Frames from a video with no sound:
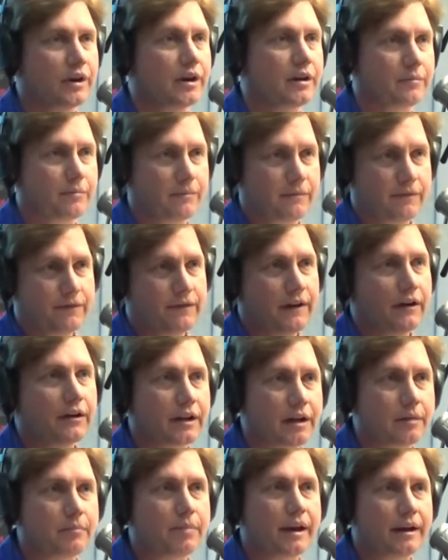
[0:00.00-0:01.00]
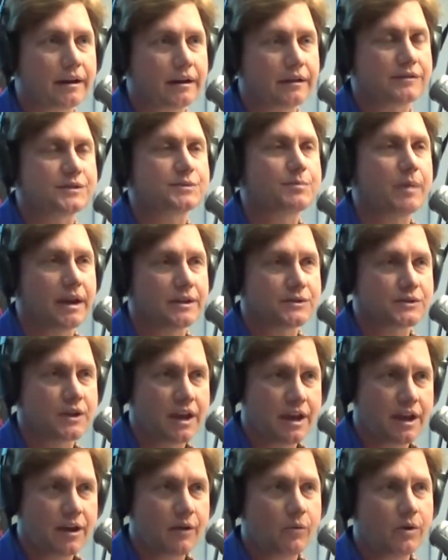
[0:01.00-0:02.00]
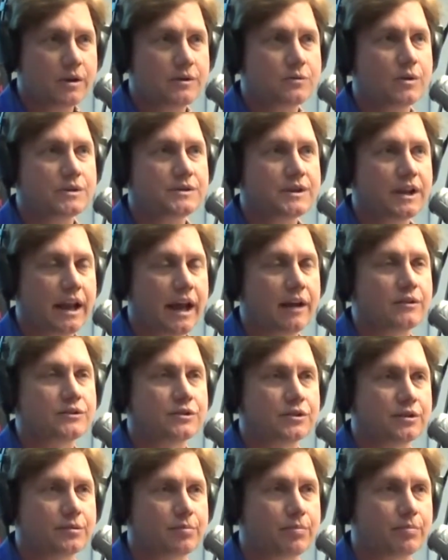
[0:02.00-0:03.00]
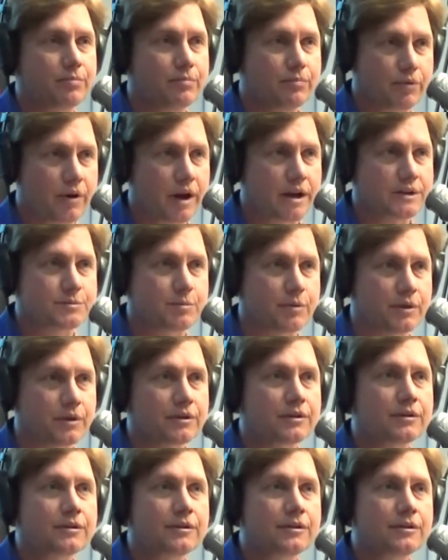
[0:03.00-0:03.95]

in a fairly competitive space. What's allowed you to prosper?